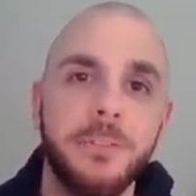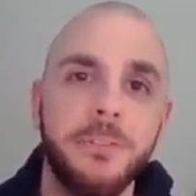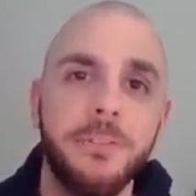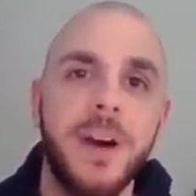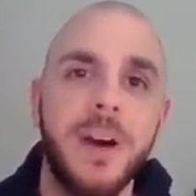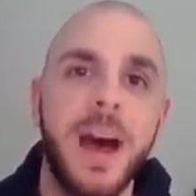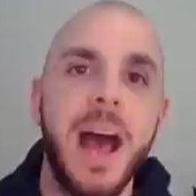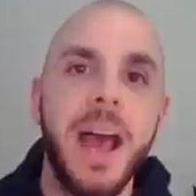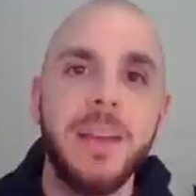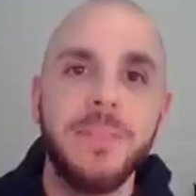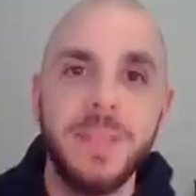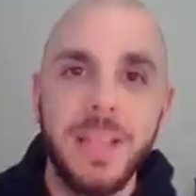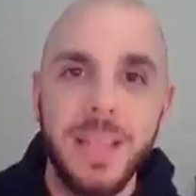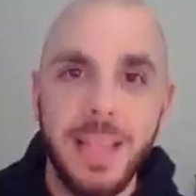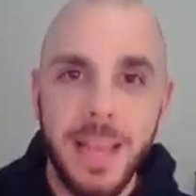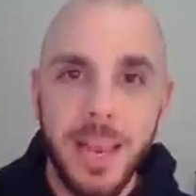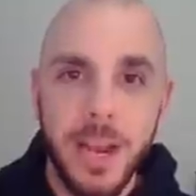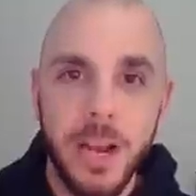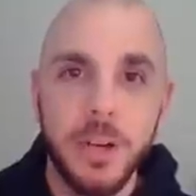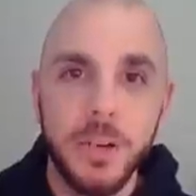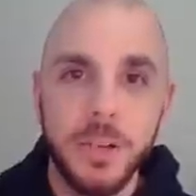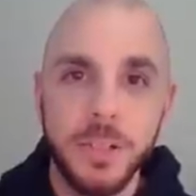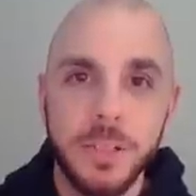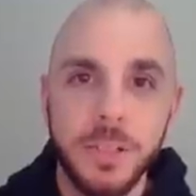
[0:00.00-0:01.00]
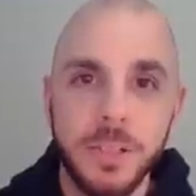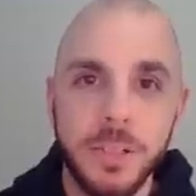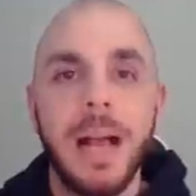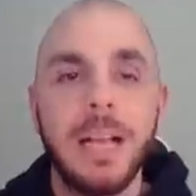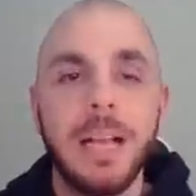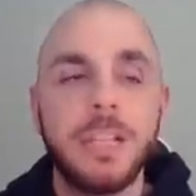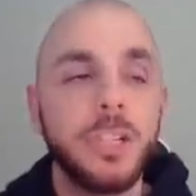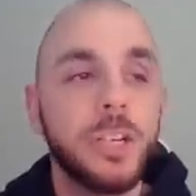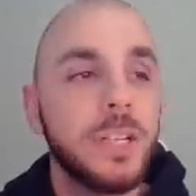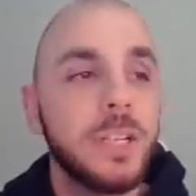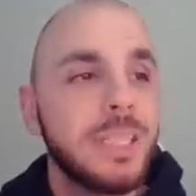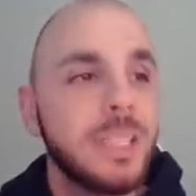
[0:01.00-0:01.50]
5 years.
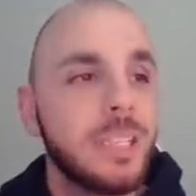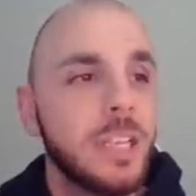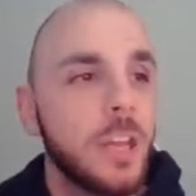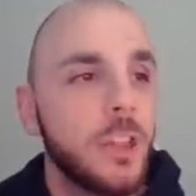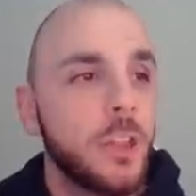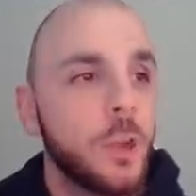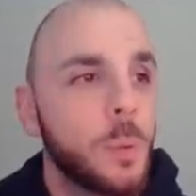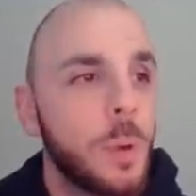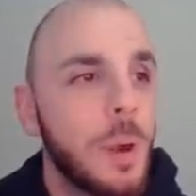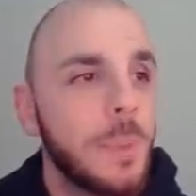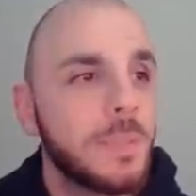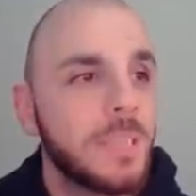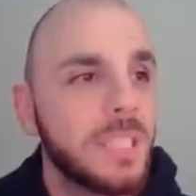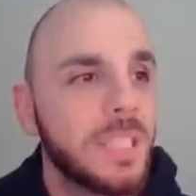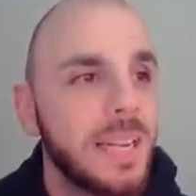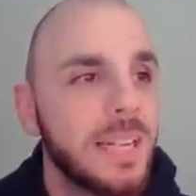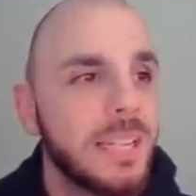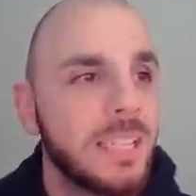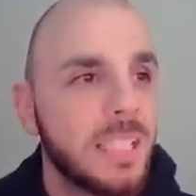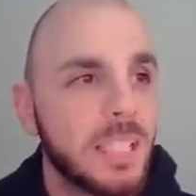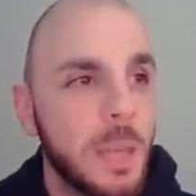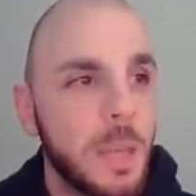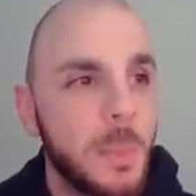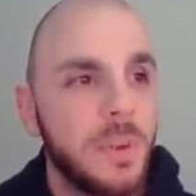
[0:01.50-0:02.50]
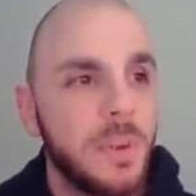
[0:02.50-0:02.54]
As you can see on their website, some